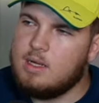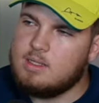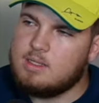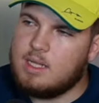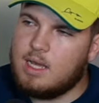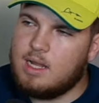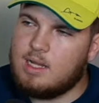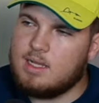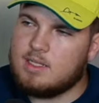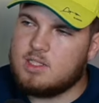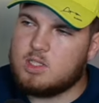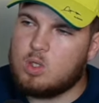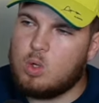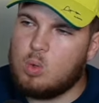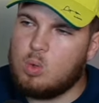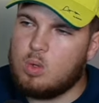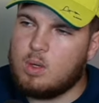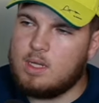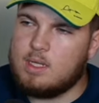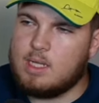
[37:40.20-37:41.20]
then let's
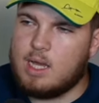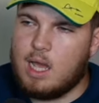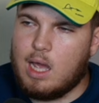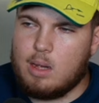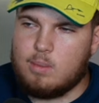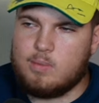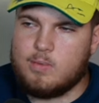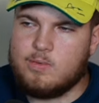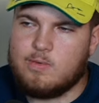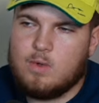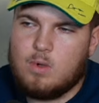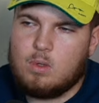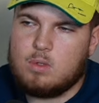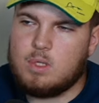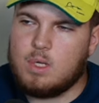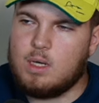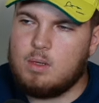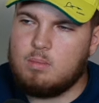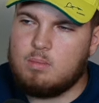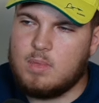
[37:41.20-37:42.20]
go in the app
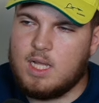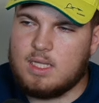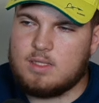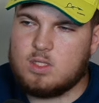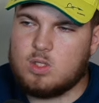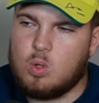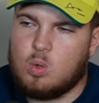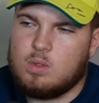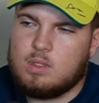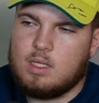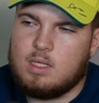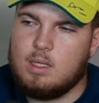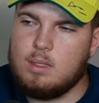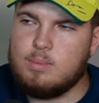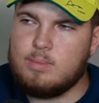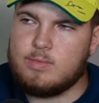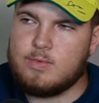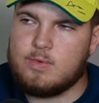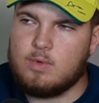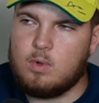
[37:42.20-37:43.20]
folder, let's go in the
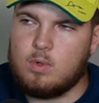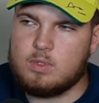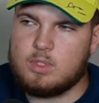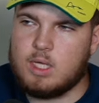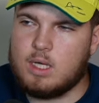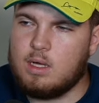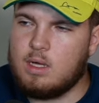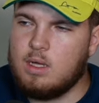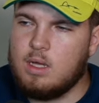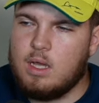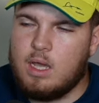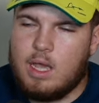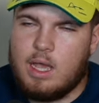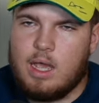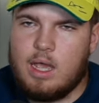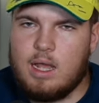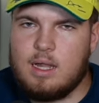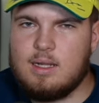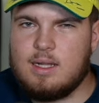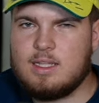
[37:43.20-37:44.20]
lib folder,
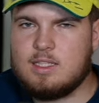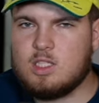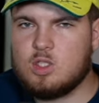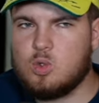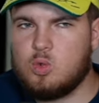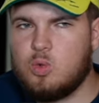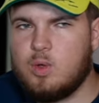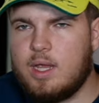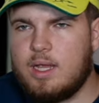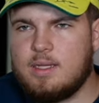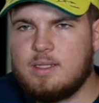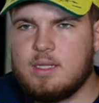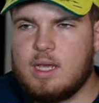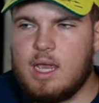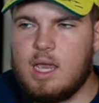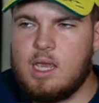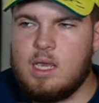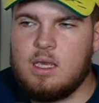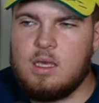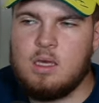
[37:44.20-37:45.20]
and let's create
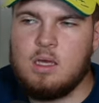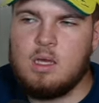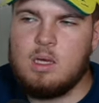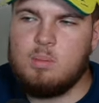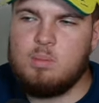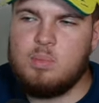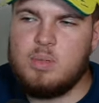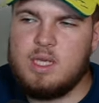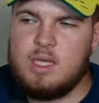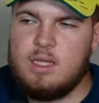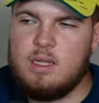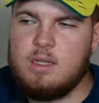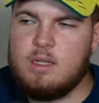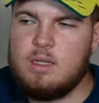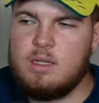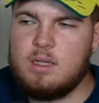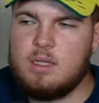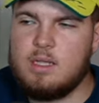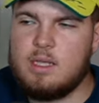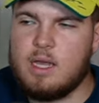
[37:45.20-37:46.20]
a
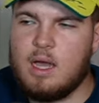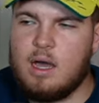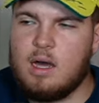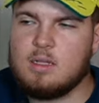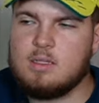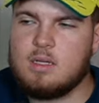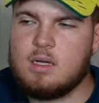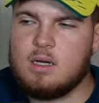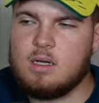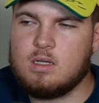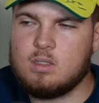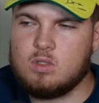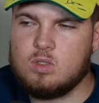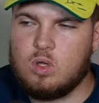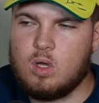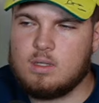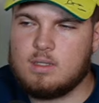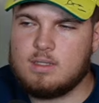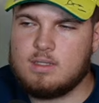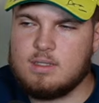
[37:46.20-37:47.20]
pinata.ts
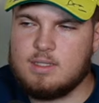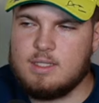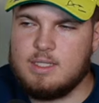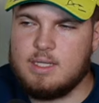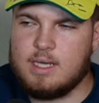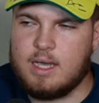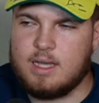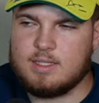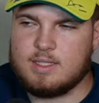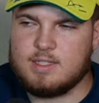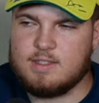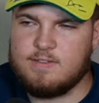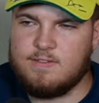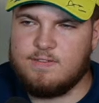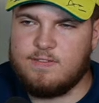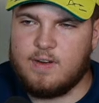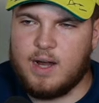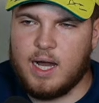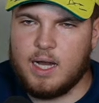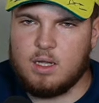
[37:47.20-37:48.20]

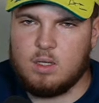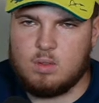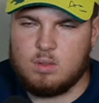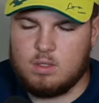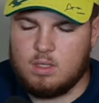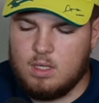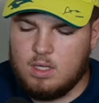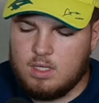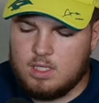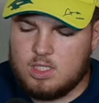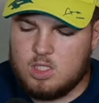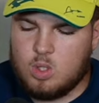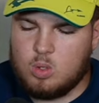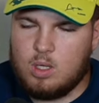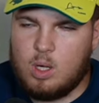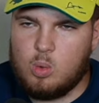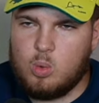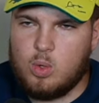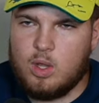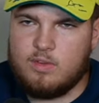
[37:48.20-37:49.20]
file. So
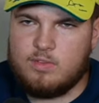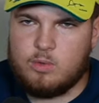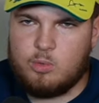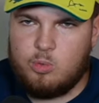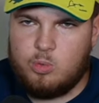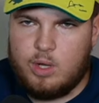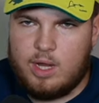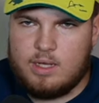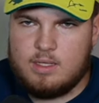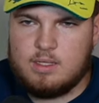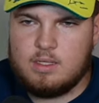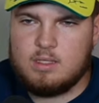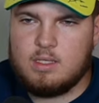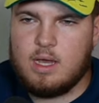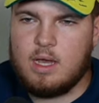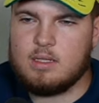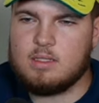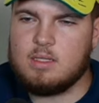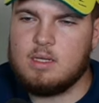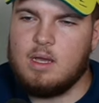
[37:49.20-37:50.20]
now we have created
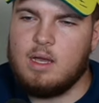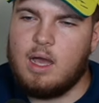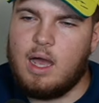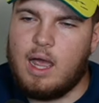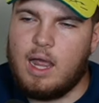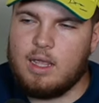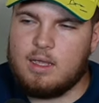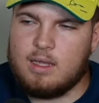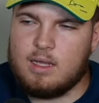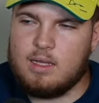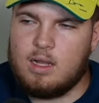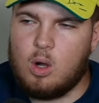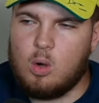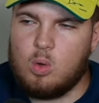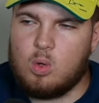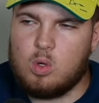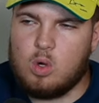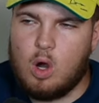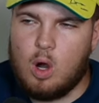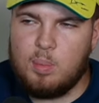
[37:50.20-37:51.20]
that. I can now
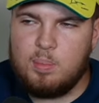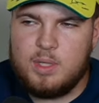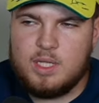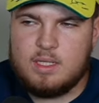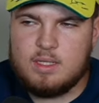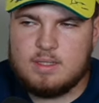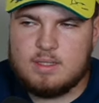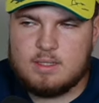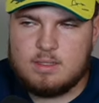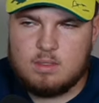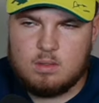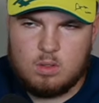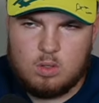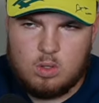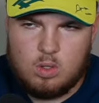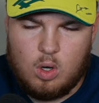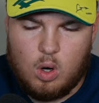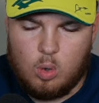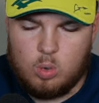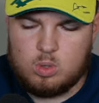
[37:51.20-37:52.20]
copy this
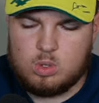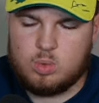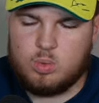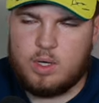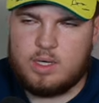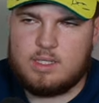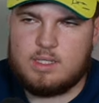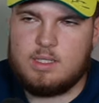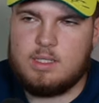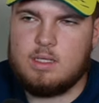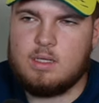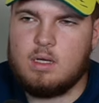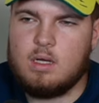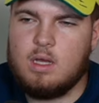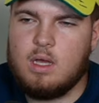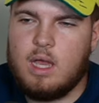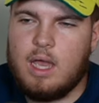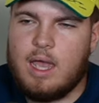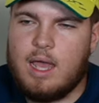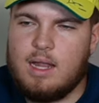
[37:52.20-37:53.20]
code right here
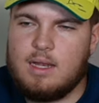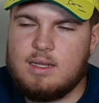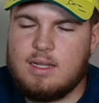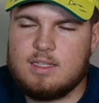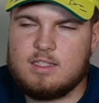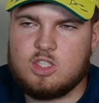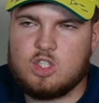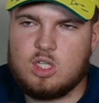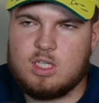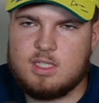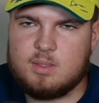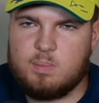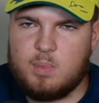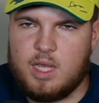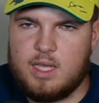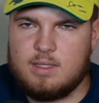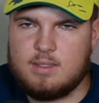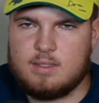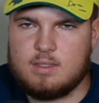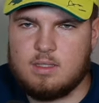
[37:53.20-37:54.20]
and let's just
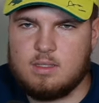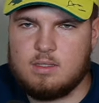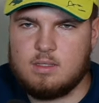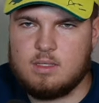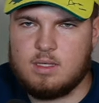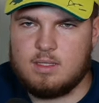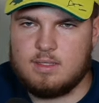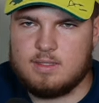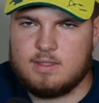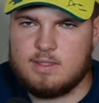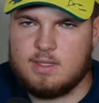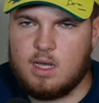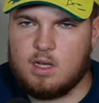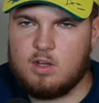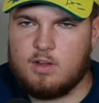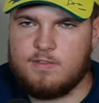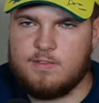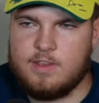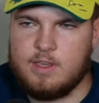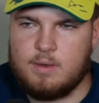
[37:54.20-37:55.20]
paste it inside
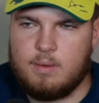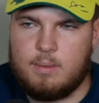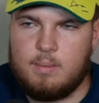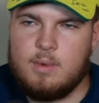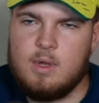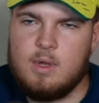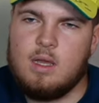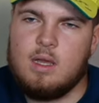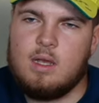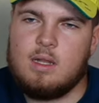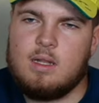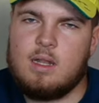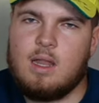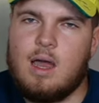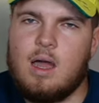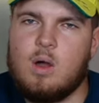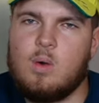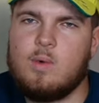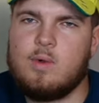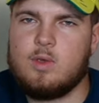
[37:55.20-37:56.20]
of here.
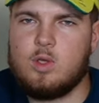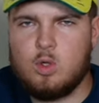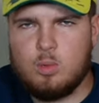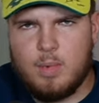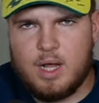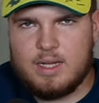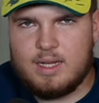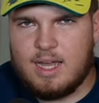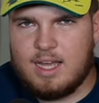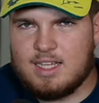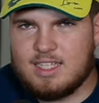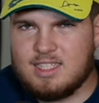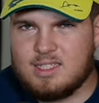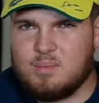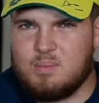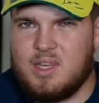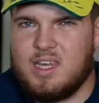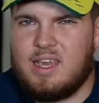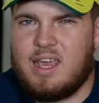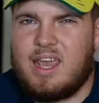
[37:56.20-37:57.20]
Now you might ask
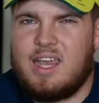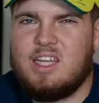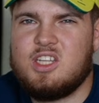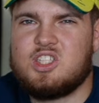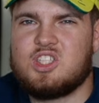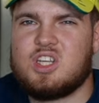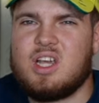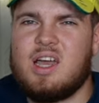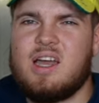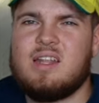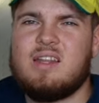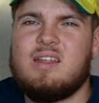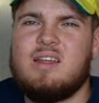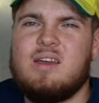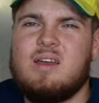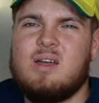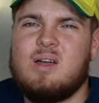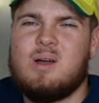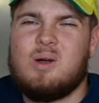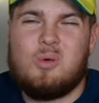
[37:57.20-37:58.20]
me, hey Jan,
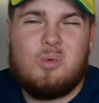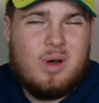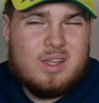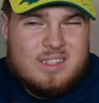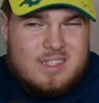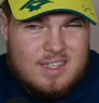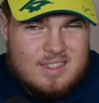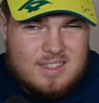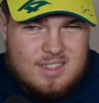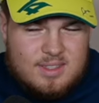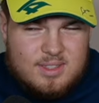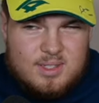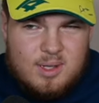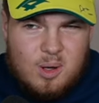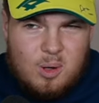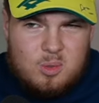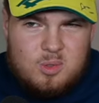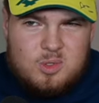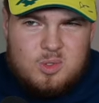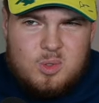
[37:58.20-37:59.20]
what does this
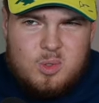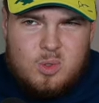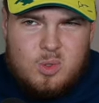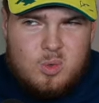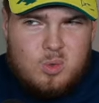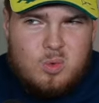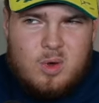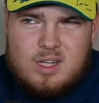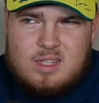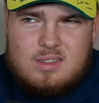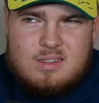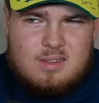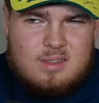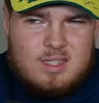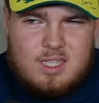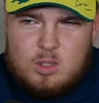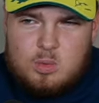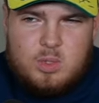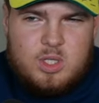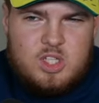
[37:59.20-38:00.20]
code do? What
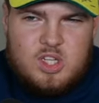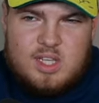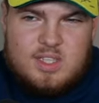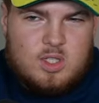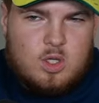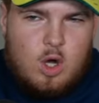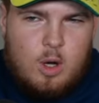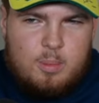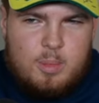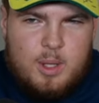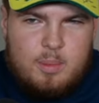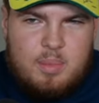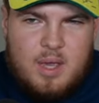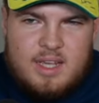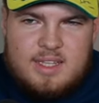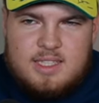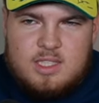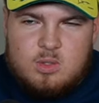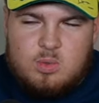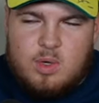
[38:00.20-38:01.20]
did we just copy
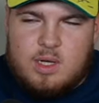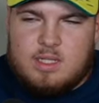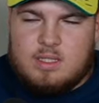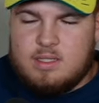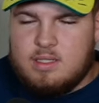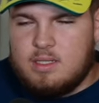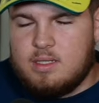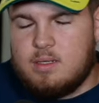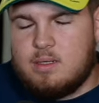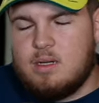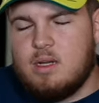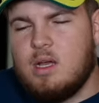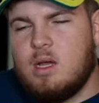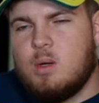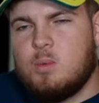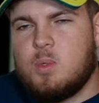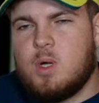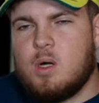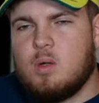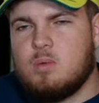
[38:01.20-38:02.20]
paste right here?
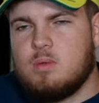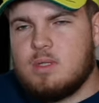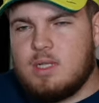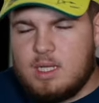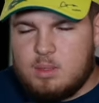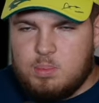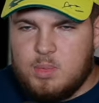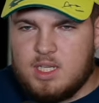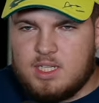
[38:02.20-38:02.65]
Well, let me